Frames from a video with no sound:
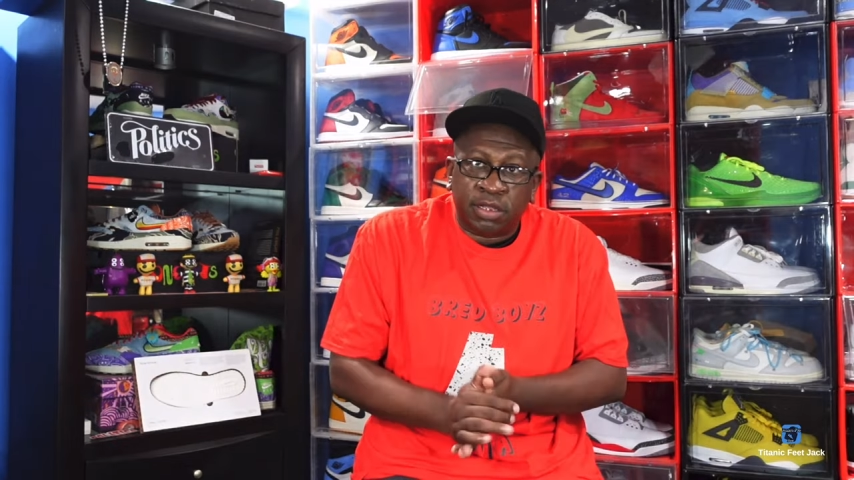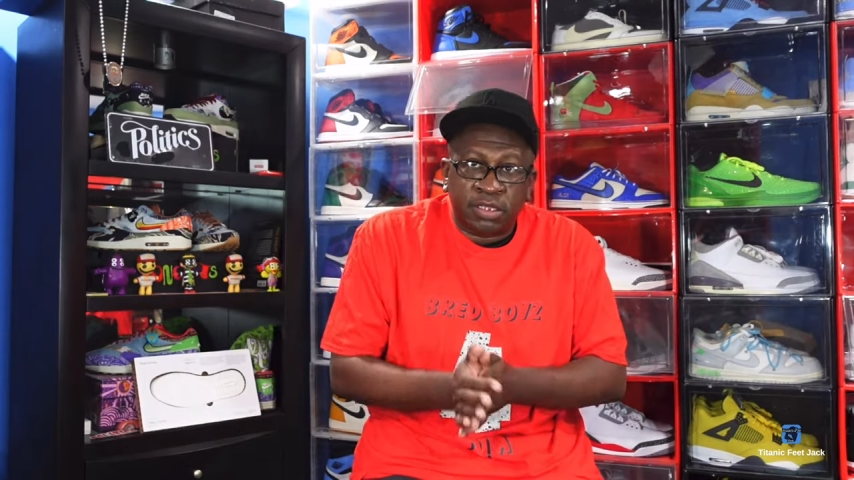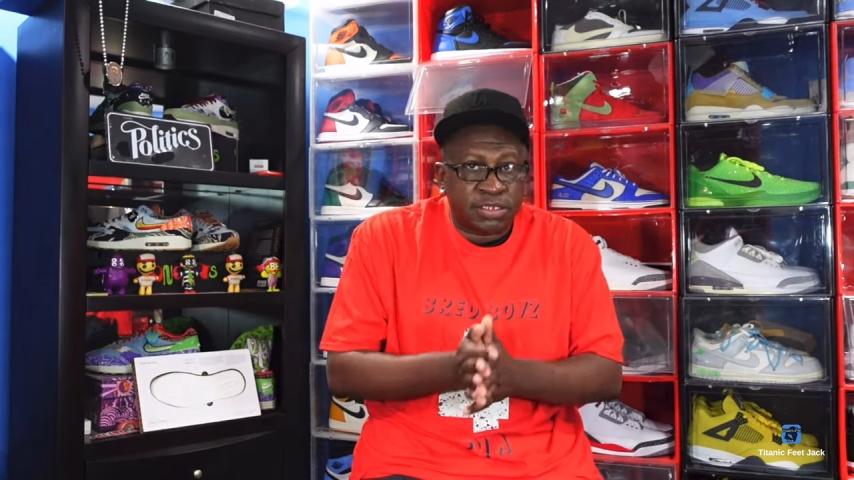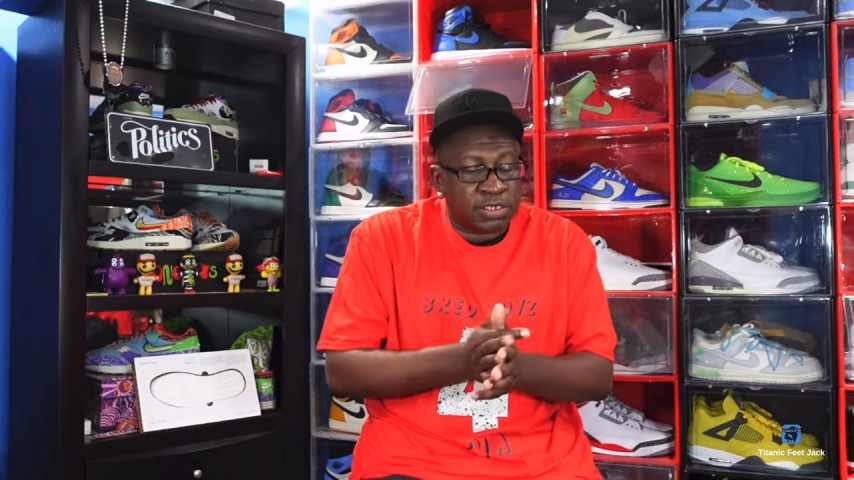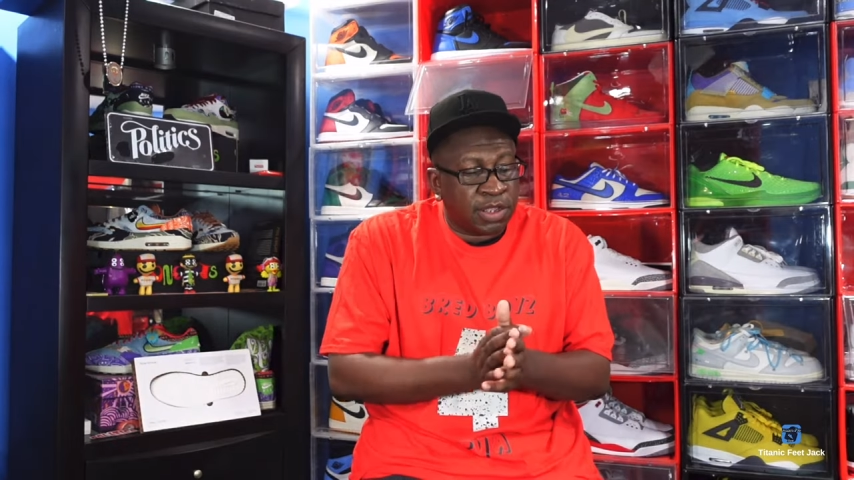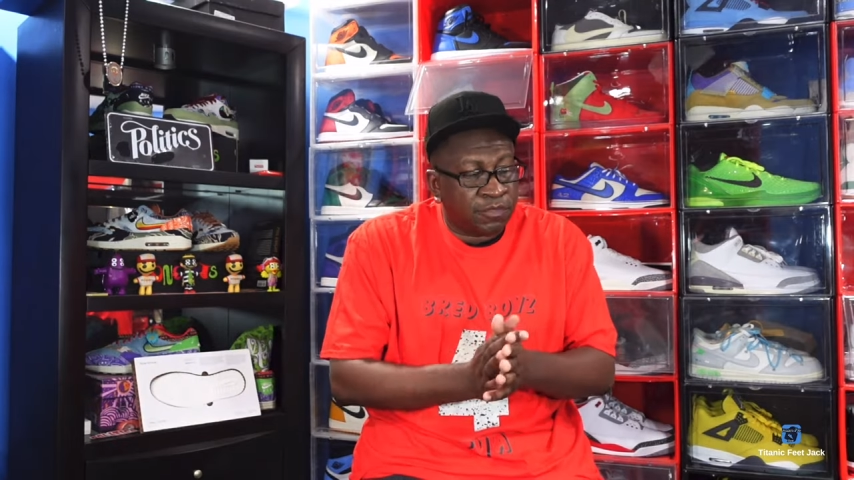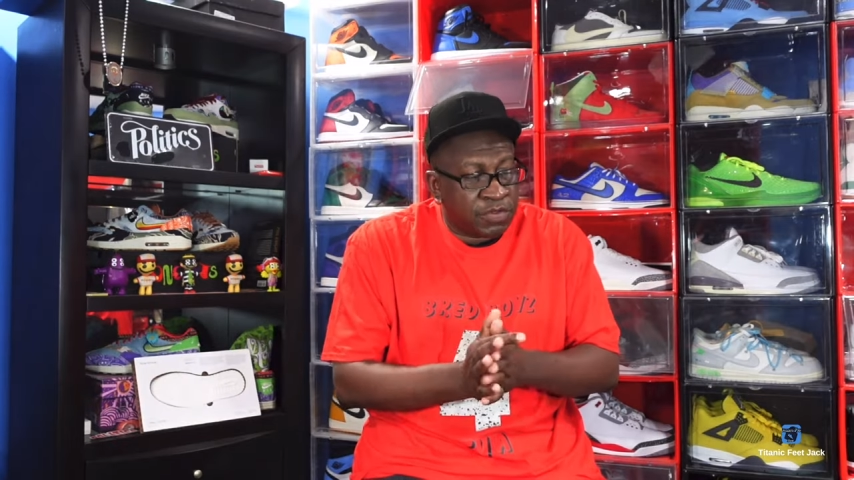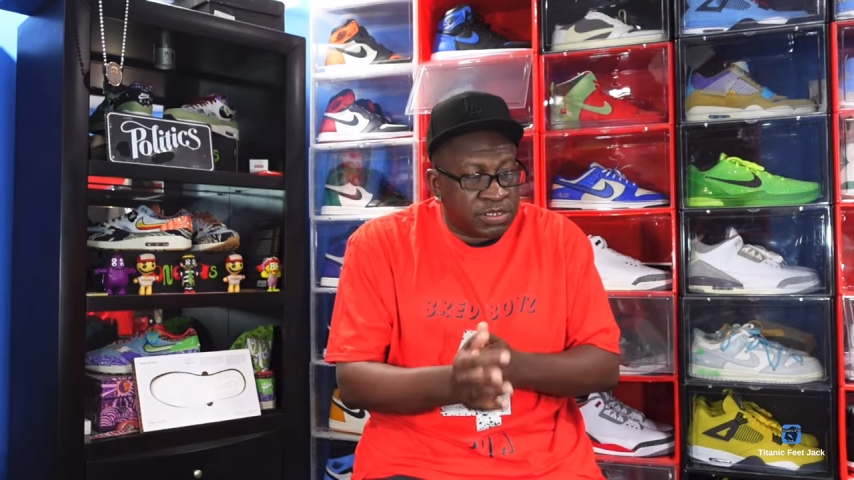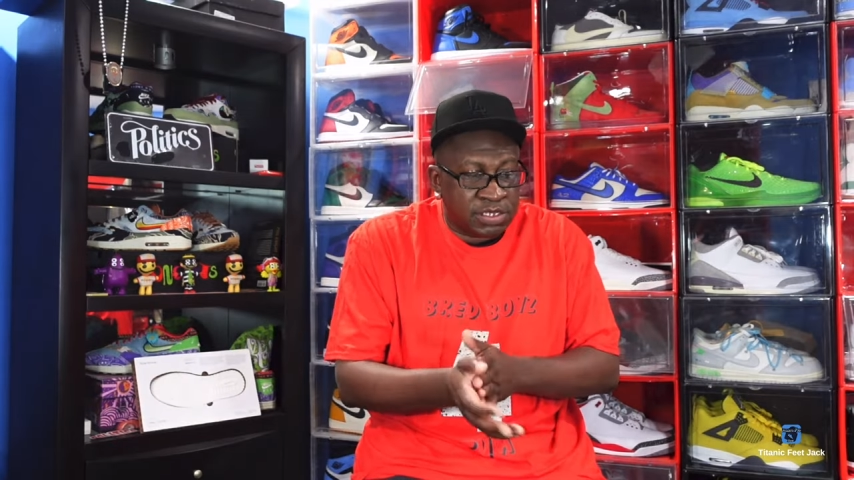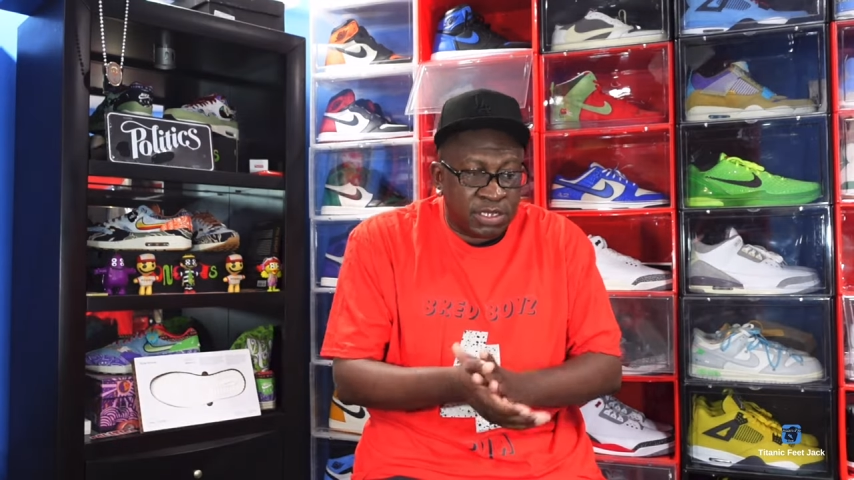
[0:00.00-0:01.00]
good stuff
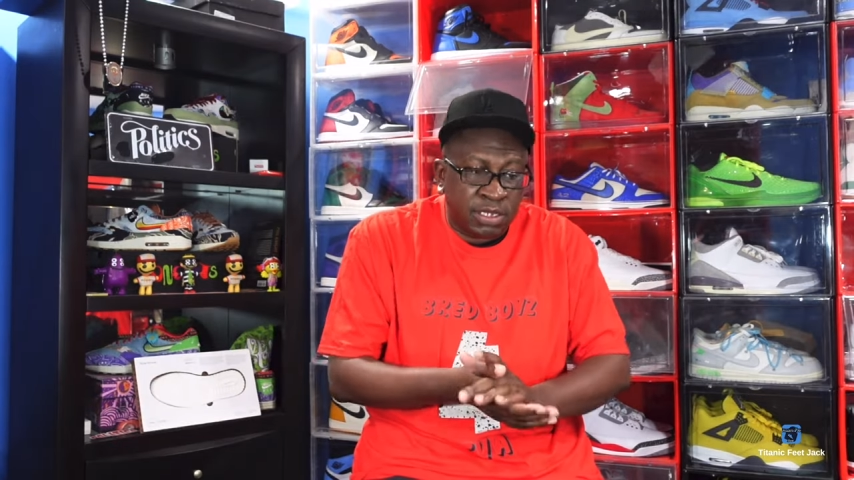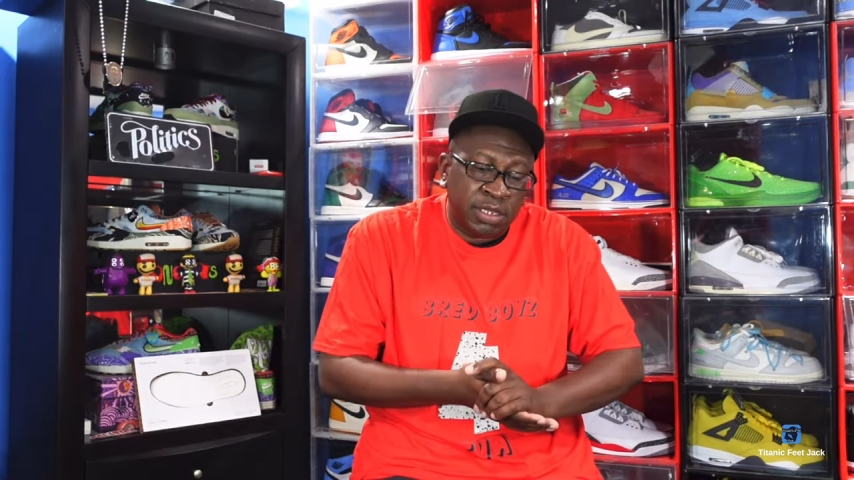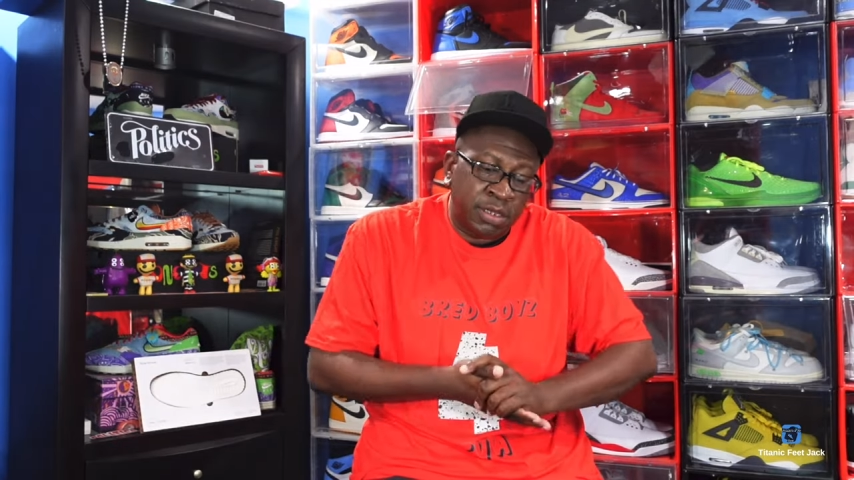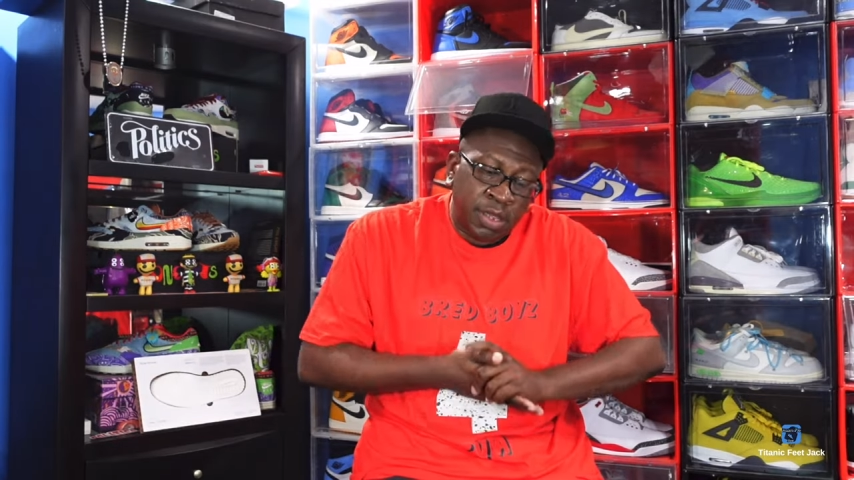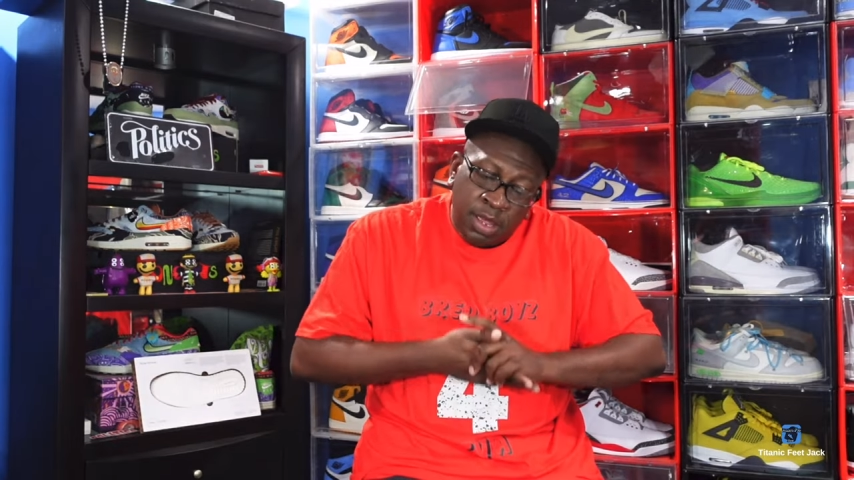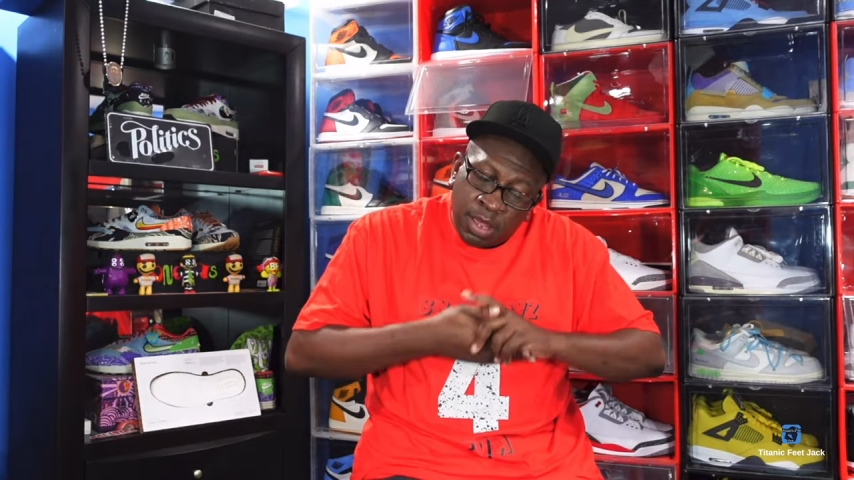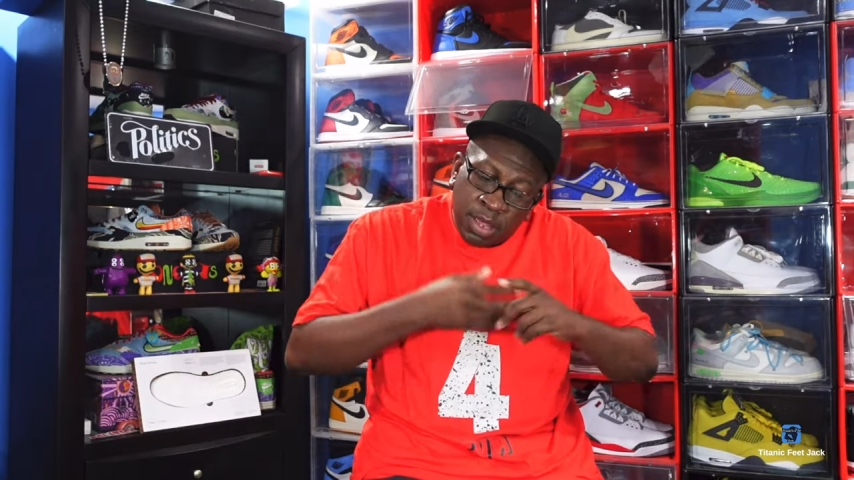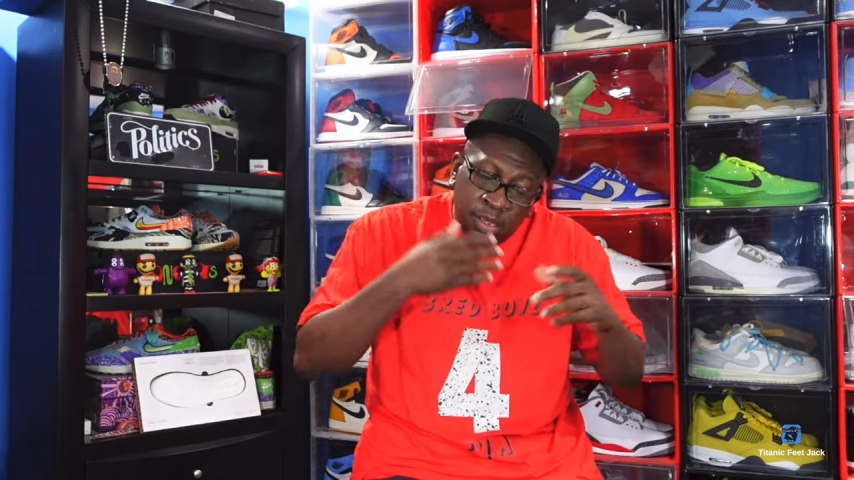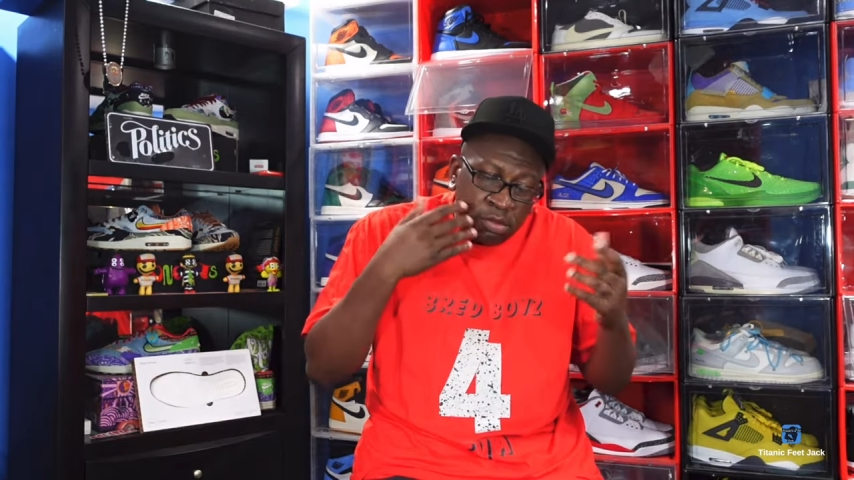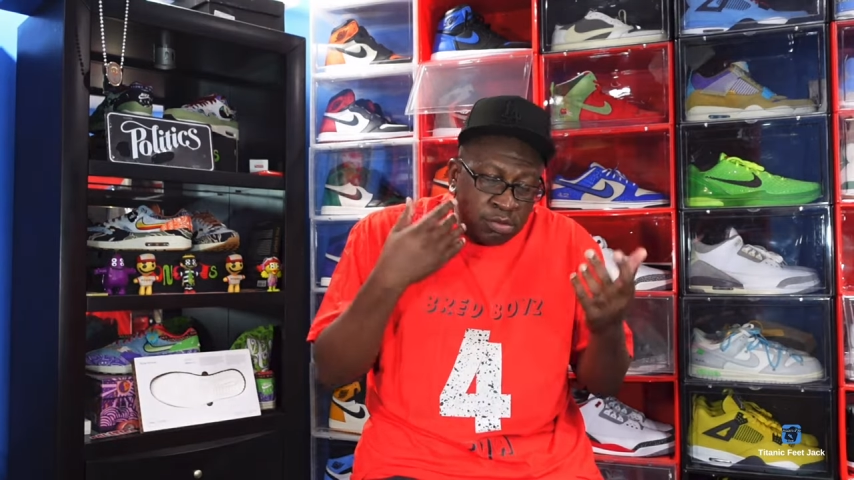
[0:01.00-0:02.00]
and seen,
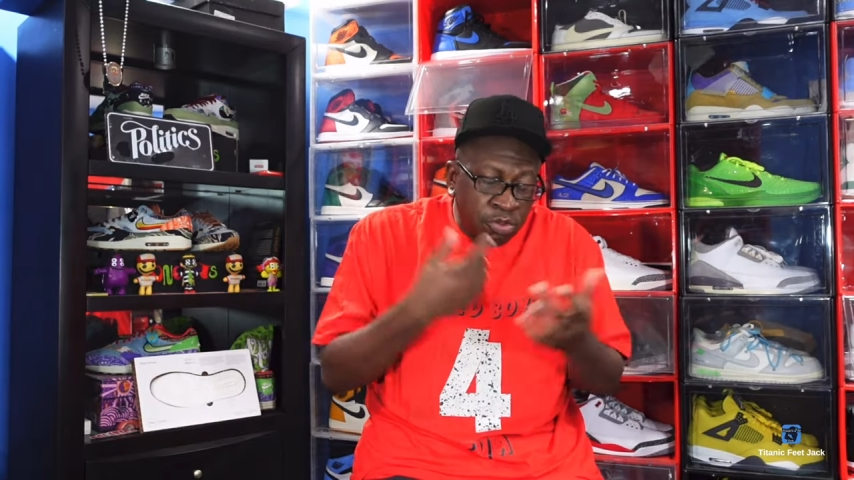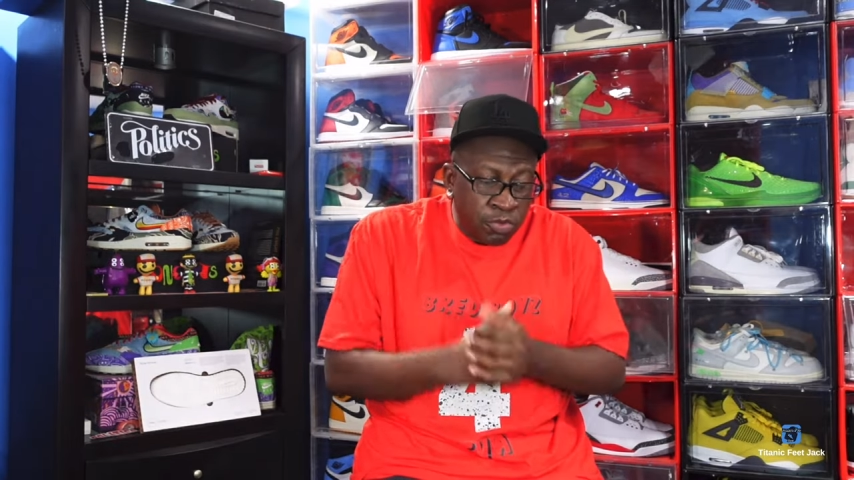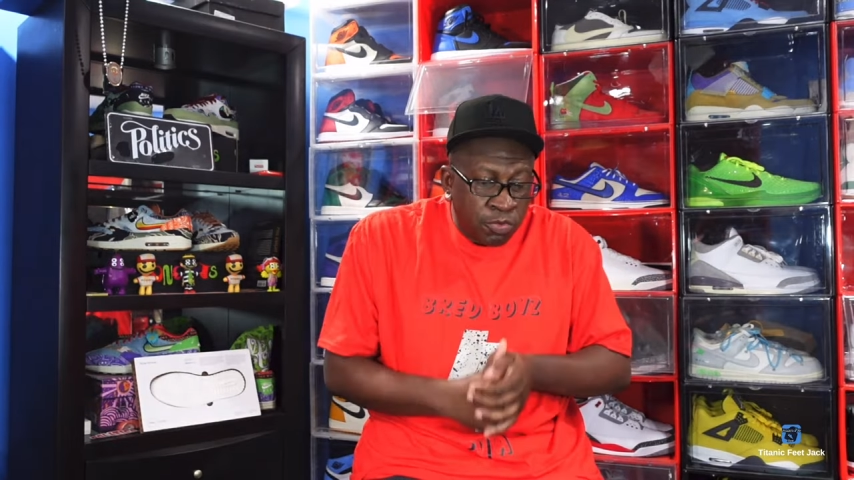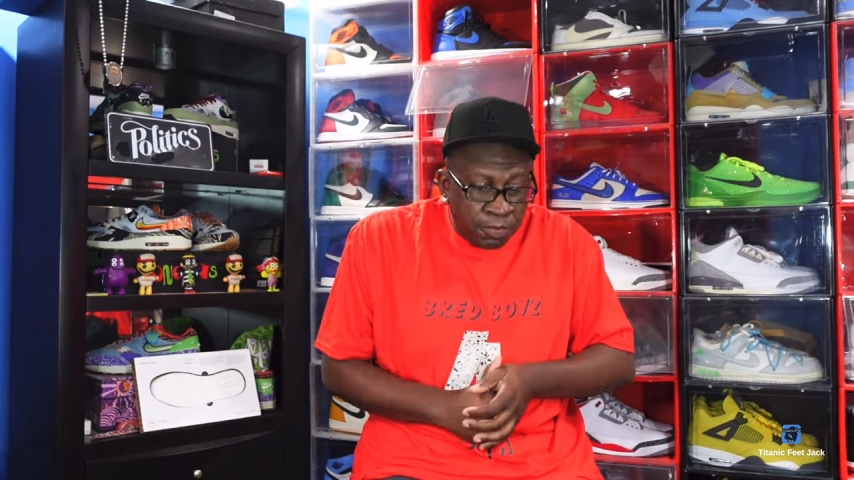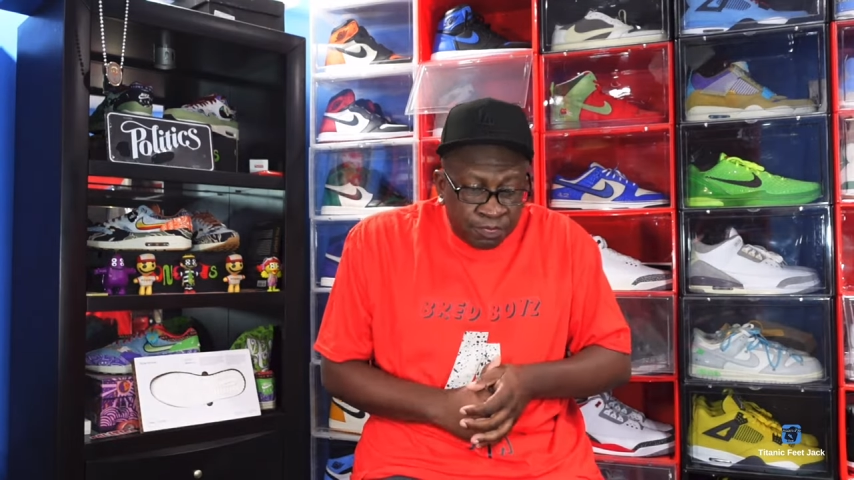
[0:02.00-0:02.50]
you know,